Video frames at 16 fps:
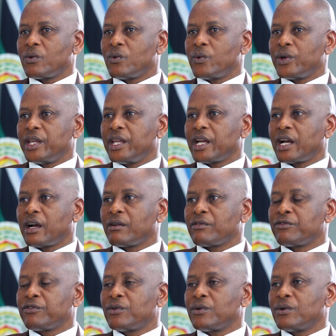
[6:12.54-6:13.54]
We
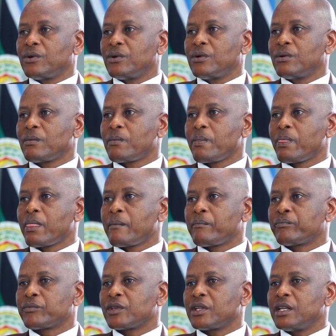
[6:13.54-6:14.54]
have,
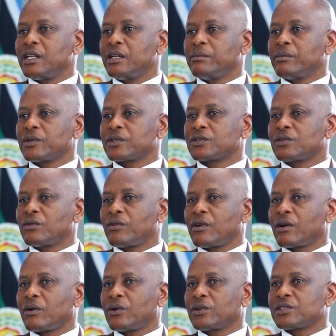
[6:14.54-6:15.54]
in most of
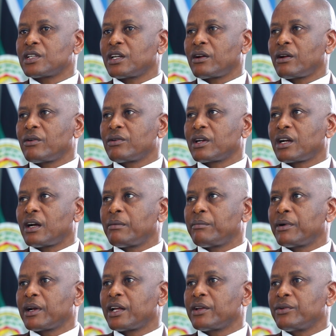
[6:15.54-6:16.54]
our courts around
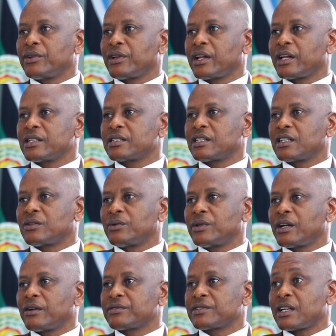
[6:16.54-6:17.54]
Kampala, you realize that we
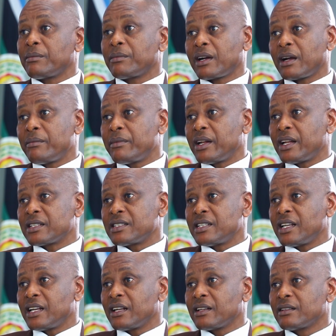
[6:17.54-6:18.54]
have some cameras
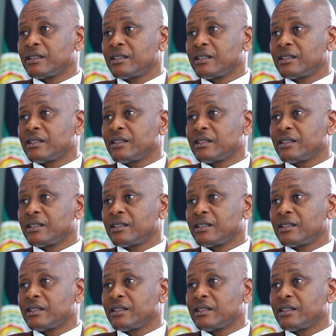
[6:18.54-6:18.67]
there,